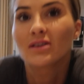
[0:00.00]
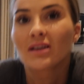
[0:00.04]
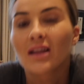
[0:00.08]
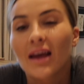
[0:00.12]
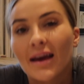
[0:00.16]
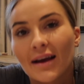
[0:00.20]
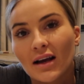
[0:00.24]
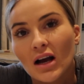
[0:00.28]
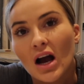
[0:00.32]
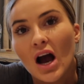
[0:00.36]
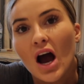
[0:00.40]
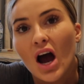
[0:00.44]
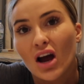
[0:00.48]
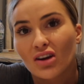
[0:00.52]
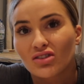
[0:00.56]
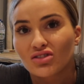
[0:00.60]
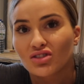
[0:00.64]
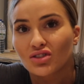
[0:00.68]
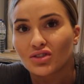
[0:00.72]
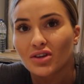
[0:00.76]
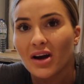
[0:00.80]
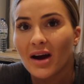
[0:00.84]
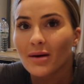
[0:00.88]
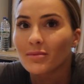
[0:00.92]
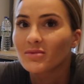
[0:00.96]
it like
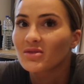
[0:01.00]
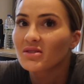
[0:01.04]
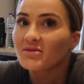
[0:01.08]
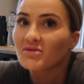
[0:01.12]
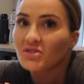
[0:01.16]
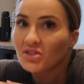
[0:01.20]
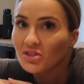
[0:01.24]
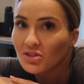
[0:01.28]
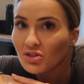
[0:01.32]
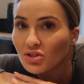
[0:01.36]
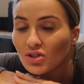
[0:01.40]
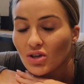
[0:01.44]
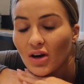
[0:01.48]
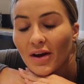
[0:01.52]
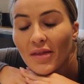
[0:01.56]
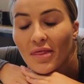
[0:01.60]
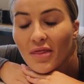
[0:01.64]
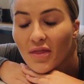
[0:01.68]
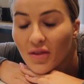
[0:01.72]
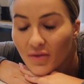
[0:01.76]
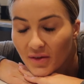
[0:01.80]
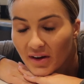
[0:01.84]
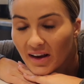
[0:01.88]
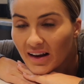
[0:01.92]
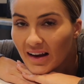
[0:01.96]
100 grams of ginger
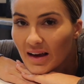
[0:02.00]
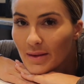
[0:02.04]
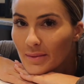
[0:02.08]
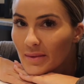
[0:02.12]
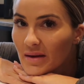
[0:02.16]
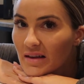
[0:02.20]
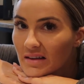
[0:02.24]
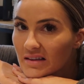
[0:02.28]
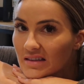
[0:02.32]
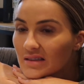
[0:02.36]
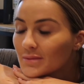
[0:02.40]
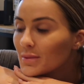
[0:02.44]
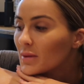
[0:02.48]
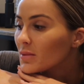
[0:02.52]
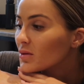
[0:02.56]
and three lemons